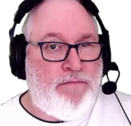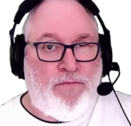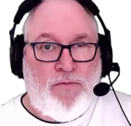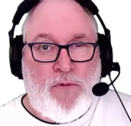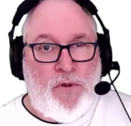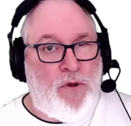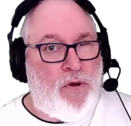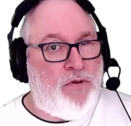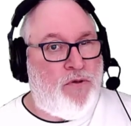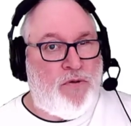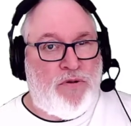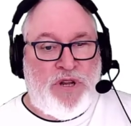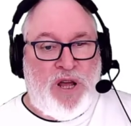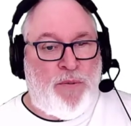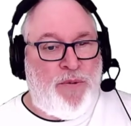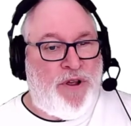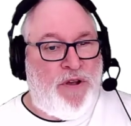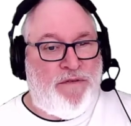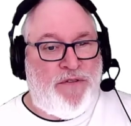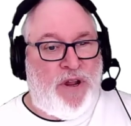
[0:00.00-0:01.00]
No, don't tell
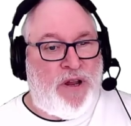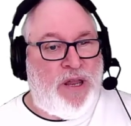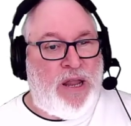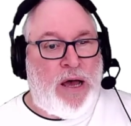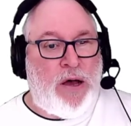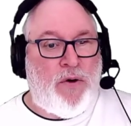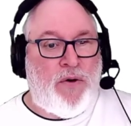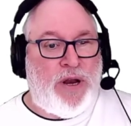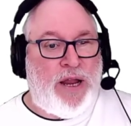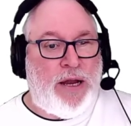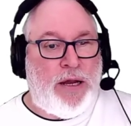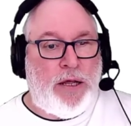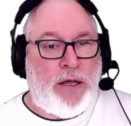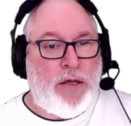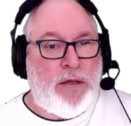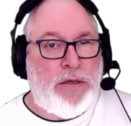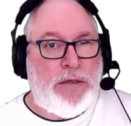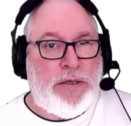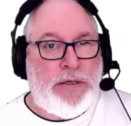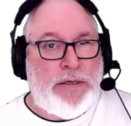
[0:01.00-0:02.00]
me you've done that already.
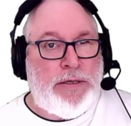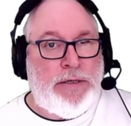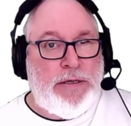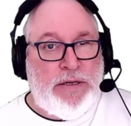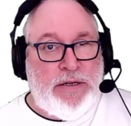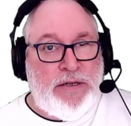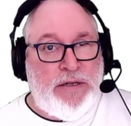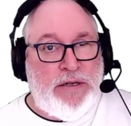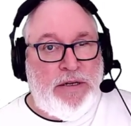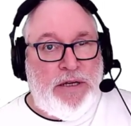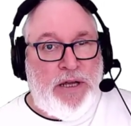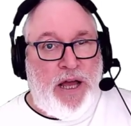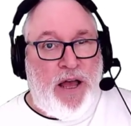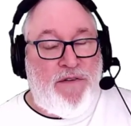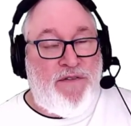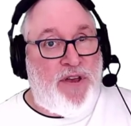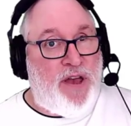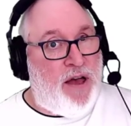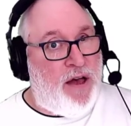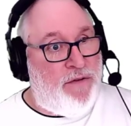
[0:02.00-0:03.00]

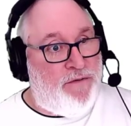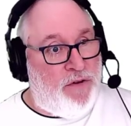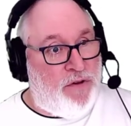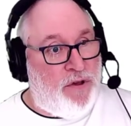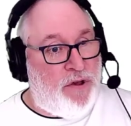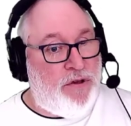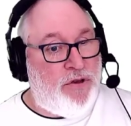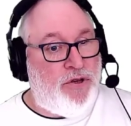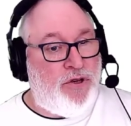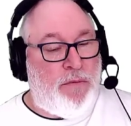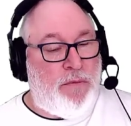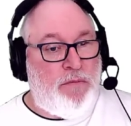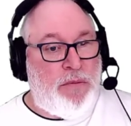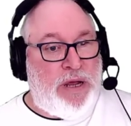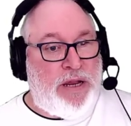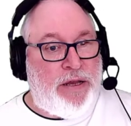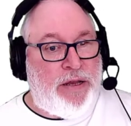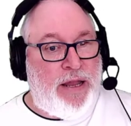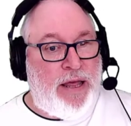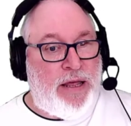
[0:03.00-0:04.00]
If you have, you get some
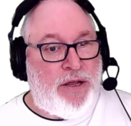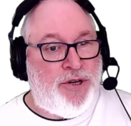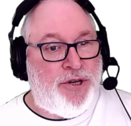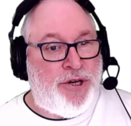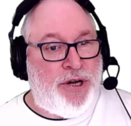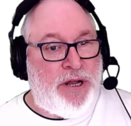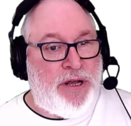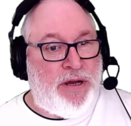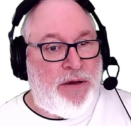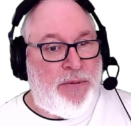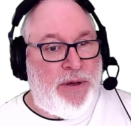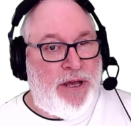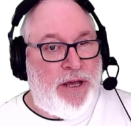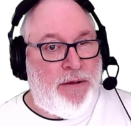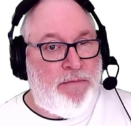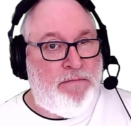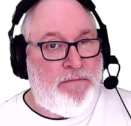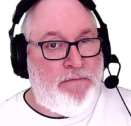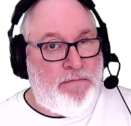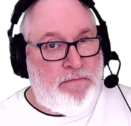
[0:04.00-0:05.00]
mind there straight away,
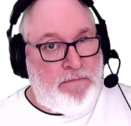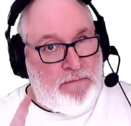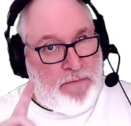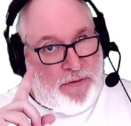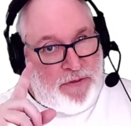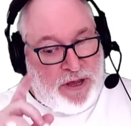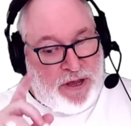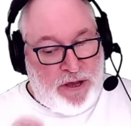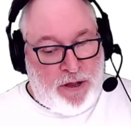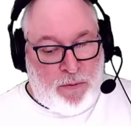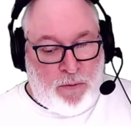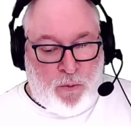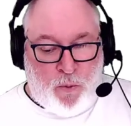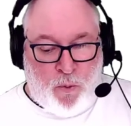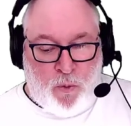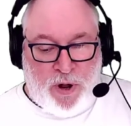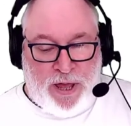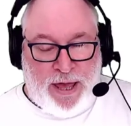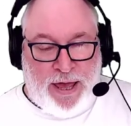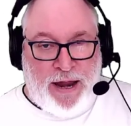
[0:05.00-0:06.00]
thinking
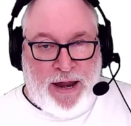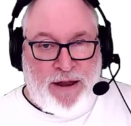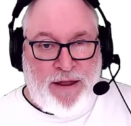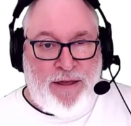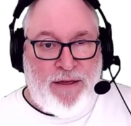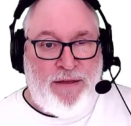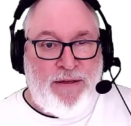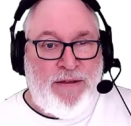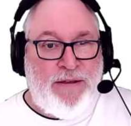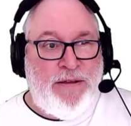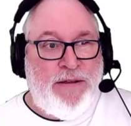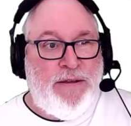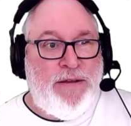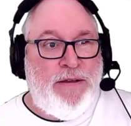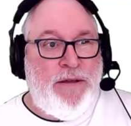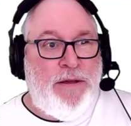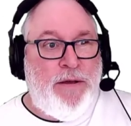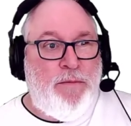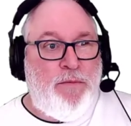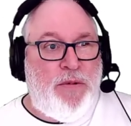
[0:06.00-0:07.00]
way ahead.
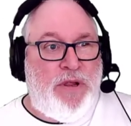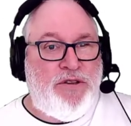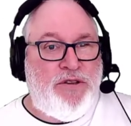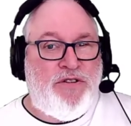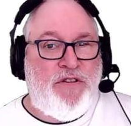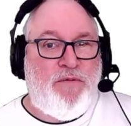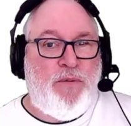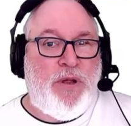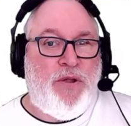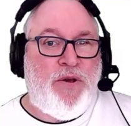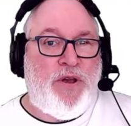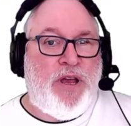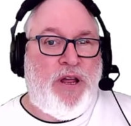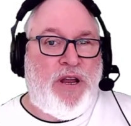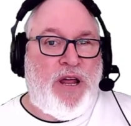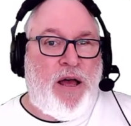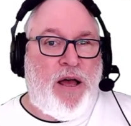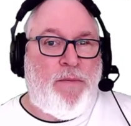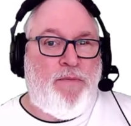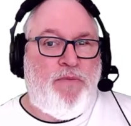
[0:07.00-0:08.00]
Well, let's have a look at
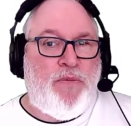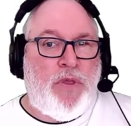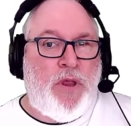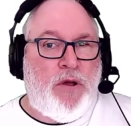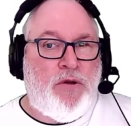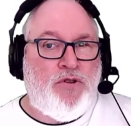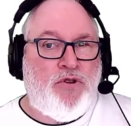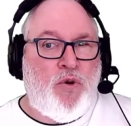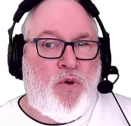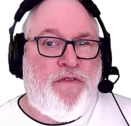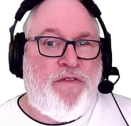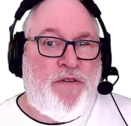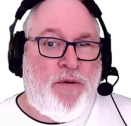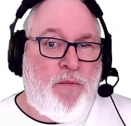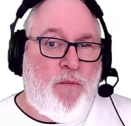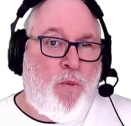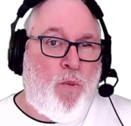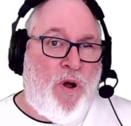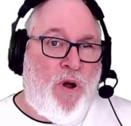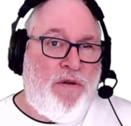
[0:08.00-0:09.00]
that. So
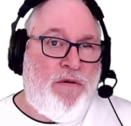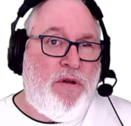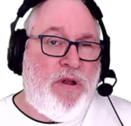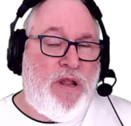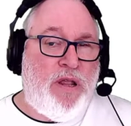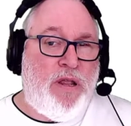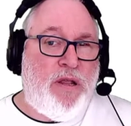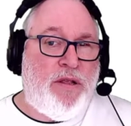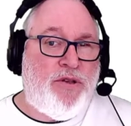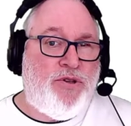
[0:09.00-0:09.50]
from 1